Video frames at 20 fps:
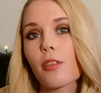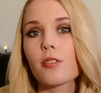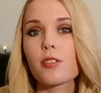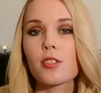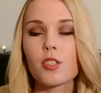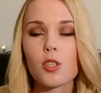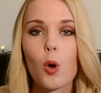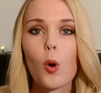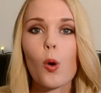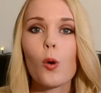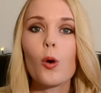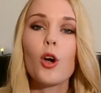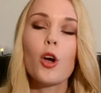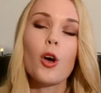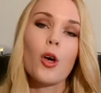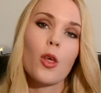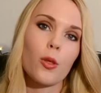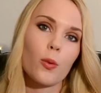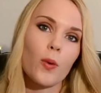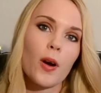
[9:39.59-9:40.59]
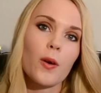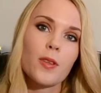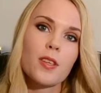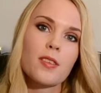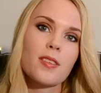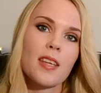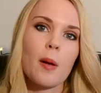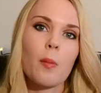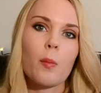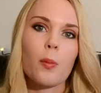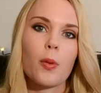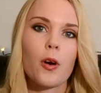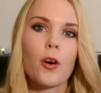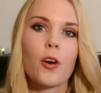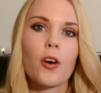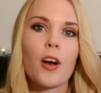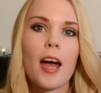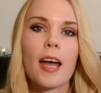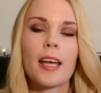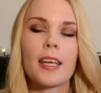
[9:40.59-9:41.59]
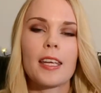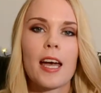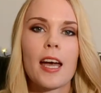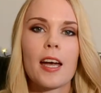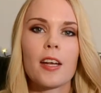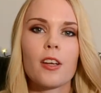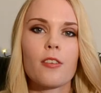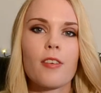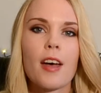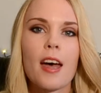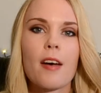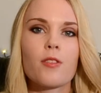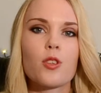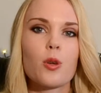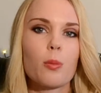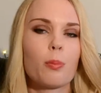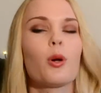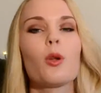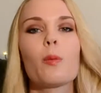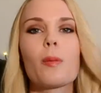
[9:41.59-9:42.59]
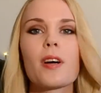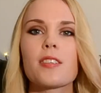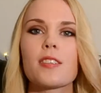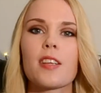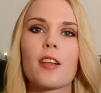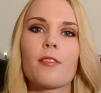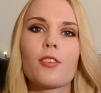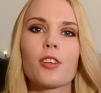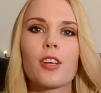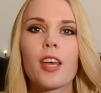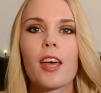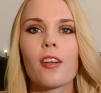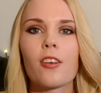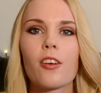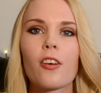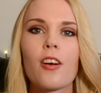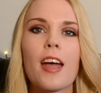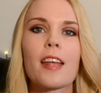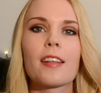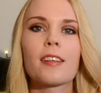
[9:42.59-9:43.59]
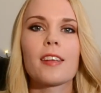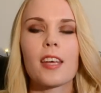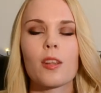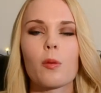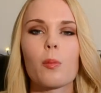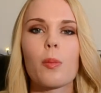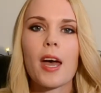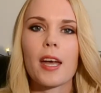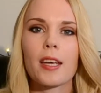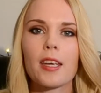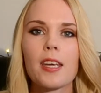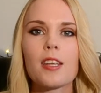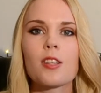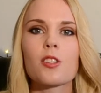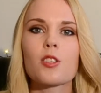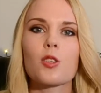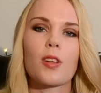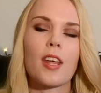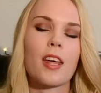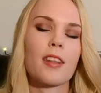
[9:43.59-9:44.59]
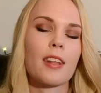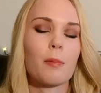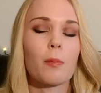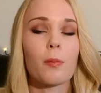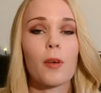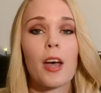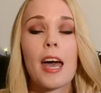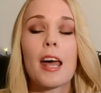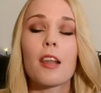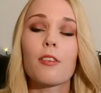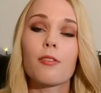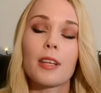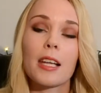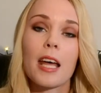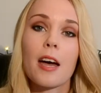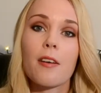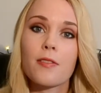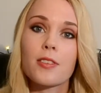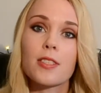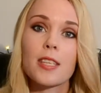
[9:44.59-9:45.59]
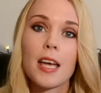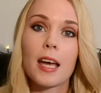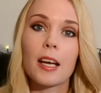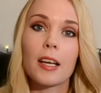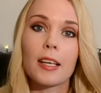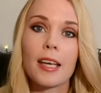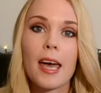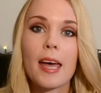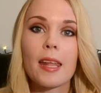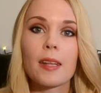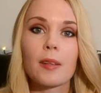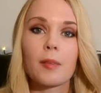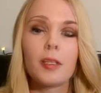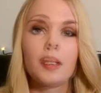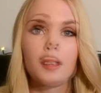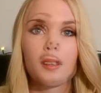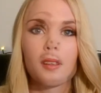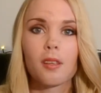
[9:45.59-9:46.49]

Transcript: So throughout December I kind of have to pull myself together and get back into that healthy lifestyle again.